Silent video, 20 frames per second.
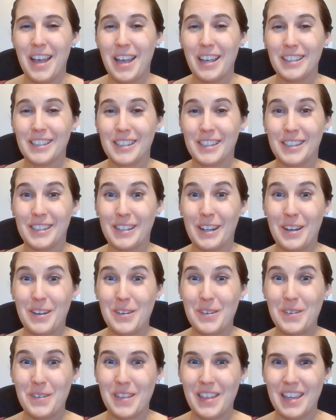
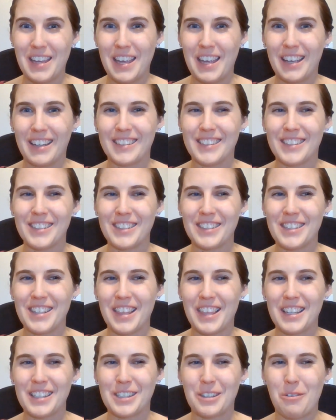So the answer to
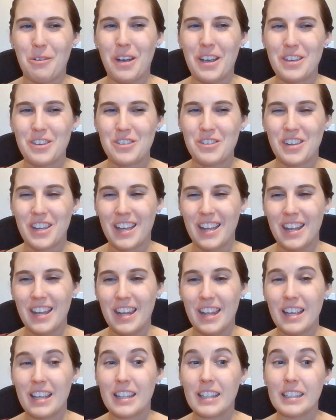this question
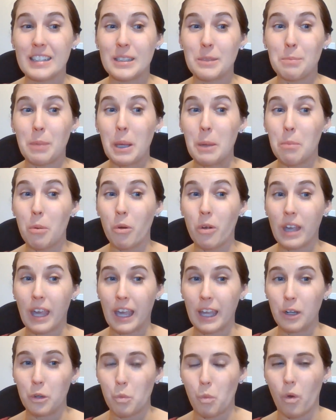is people
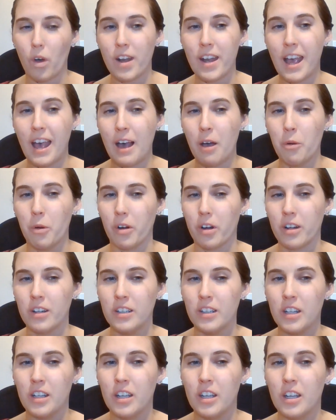gain 1 hour.
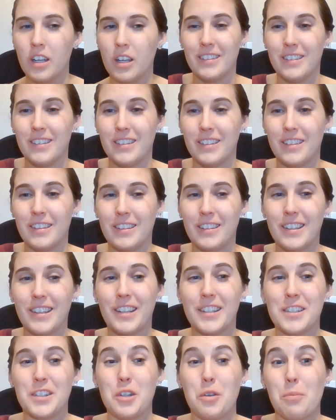
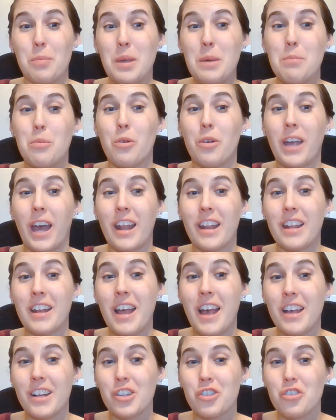So people get an
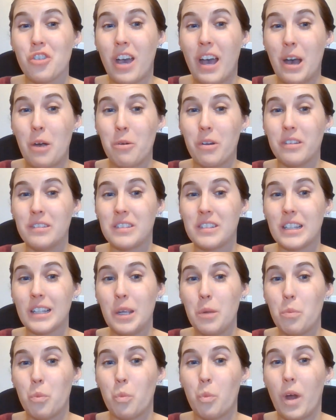extra hour of
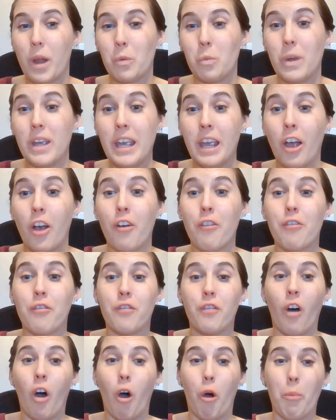sleep when we
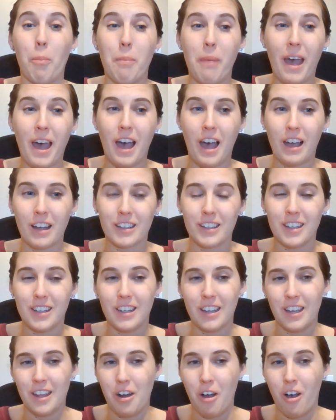fall back
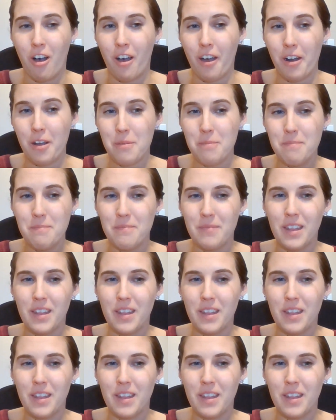in autumn,